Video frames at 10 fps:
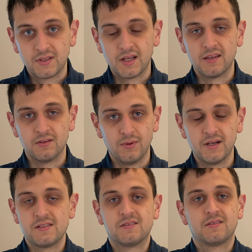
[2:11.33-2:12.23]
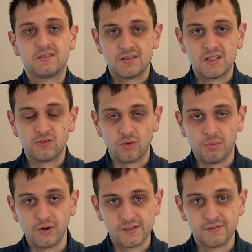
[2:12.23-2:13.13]
Otherwise, there's no
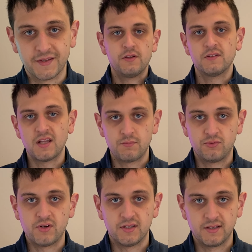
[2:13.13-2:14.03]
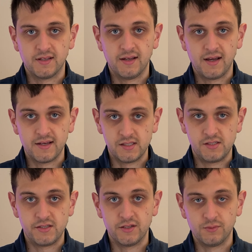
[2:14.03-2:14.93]
point of it. Here's an abstract that I
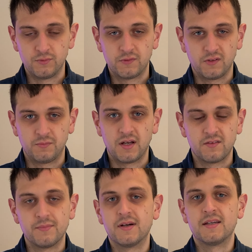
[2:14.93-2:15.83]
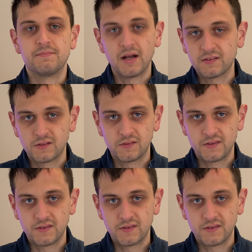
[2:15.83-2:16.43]
used as part of my master's